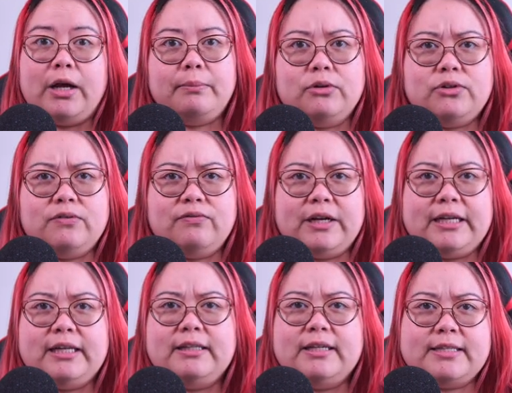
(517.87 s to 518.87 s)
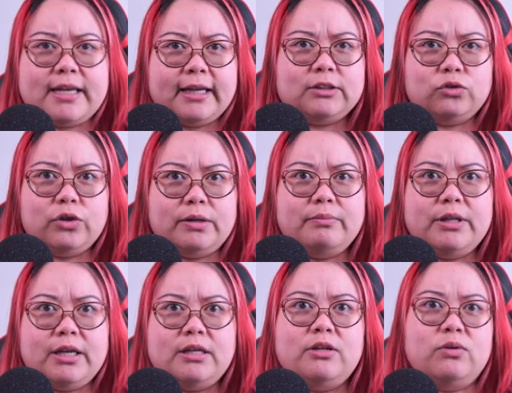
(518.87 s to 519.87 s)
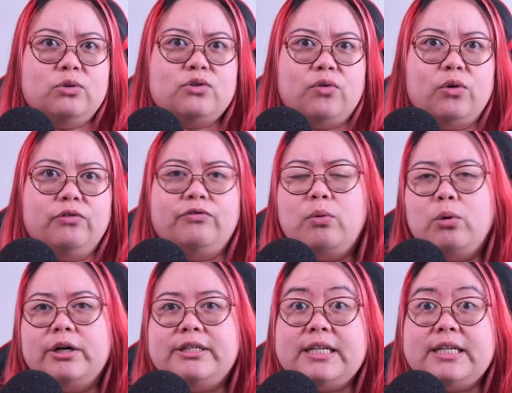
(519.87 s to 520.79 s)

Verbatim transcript: I'm also finding this extremely useful for